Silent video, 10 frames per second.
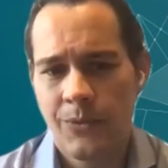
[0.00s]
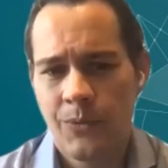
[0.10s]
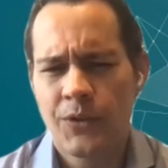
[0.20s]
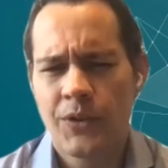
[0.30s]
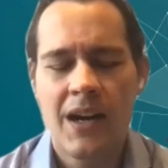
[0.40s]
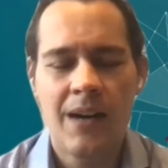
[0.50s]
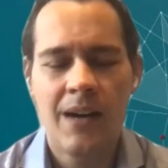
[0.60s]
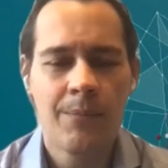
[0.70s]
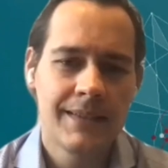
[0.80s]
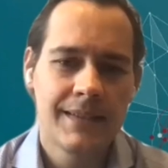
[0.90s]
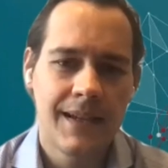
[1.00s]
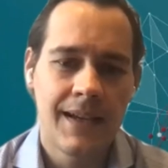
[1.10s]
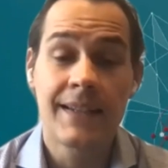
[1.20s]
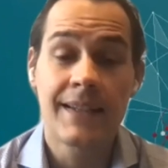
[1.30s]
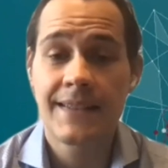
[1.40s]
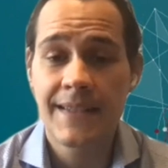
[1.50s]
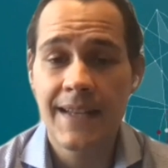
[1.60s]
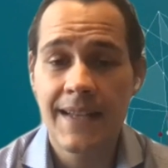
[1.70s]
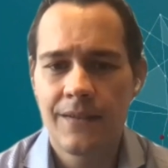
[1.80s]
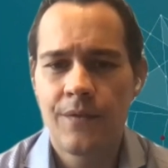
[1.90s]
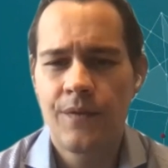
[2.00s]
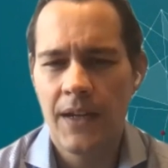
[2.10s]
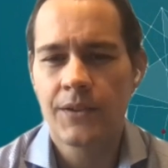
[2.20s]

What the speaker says: was to complement and extend